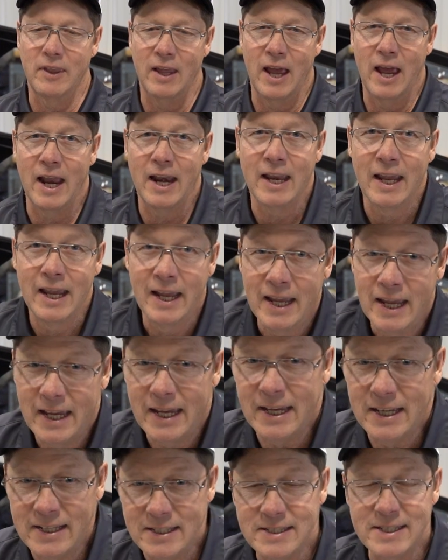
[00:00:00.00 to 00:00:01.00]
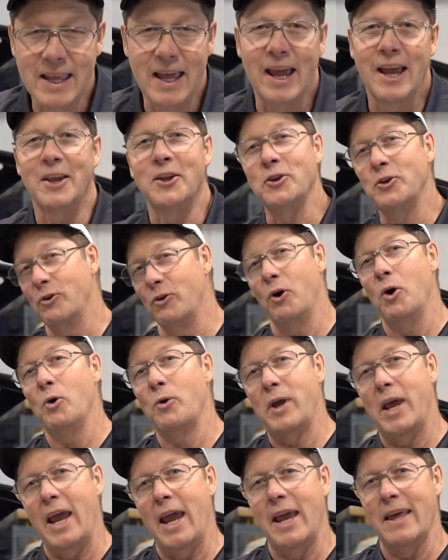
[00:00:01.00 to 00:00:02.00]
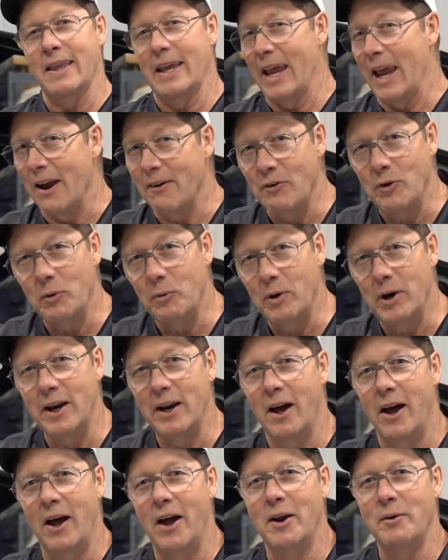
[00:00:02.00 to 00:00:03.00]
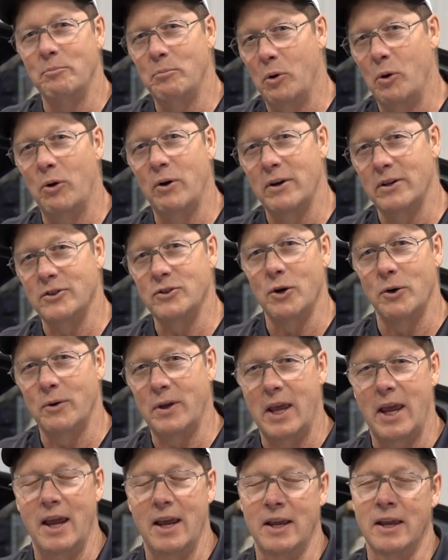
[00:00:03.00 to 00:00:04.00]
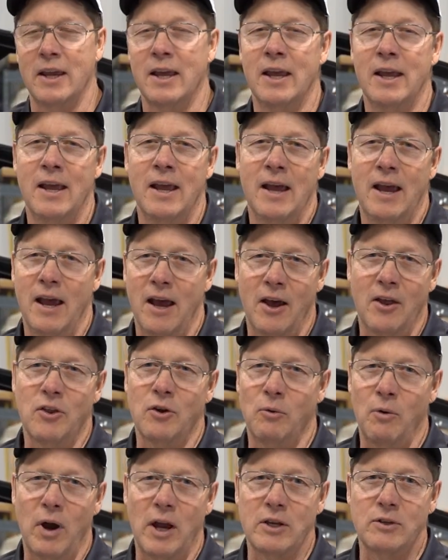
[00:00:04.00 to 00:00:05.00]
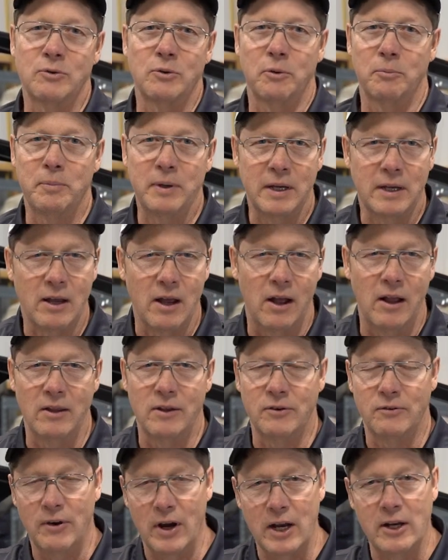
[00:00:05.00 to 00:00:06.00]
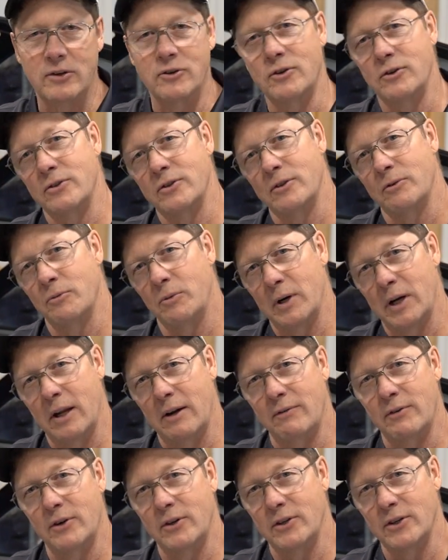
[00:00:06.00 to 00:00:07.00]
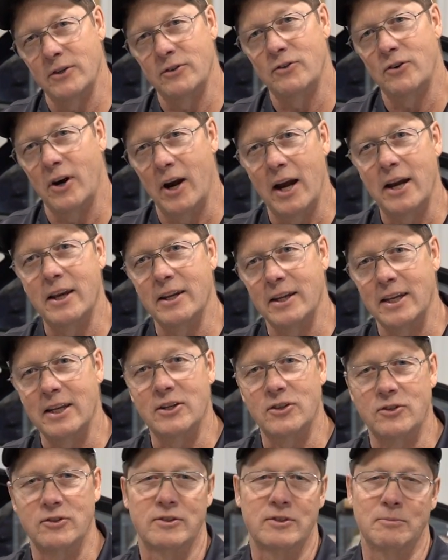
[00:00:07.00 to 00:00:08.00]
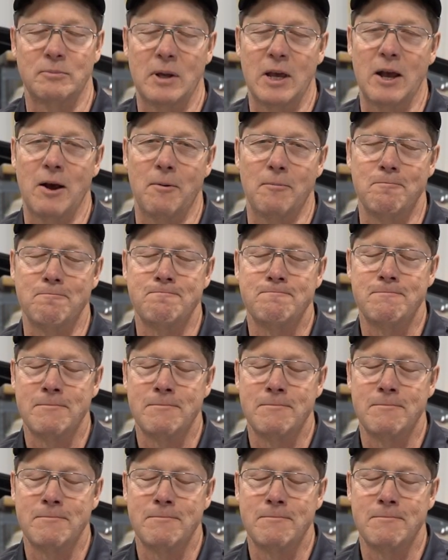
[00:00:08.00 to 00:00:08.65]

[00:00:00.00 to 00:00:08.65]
that is that you're okay, that everyone on board is okay. Otherwise, we'll be calling rangers and whatever to try to get you some help.